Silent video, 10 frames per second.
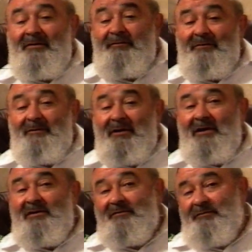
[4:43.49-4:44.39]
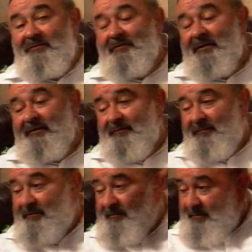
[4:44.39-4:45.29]
from the age of
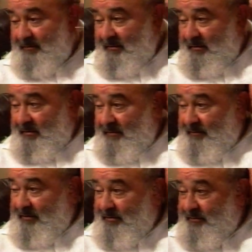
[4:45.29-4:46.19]
12, wanted